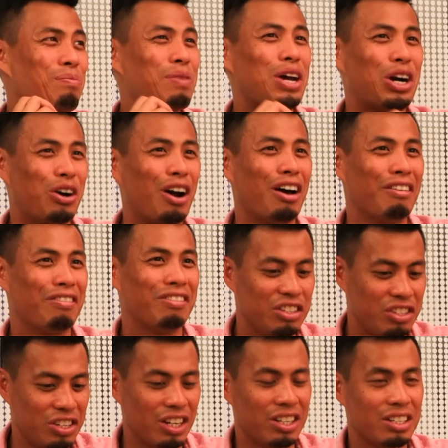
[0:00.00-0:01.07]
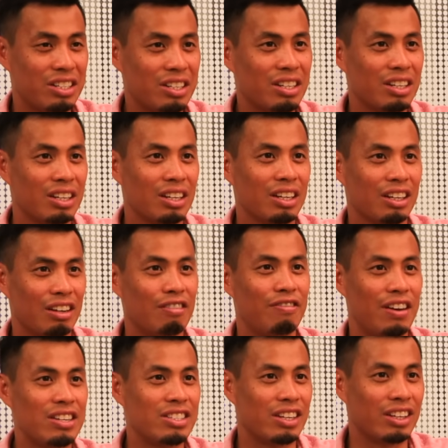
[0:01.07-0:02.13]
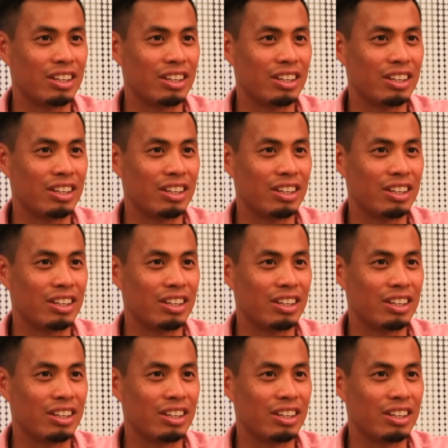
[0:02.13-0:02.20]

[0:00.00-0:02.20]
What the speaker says: better off just confessing.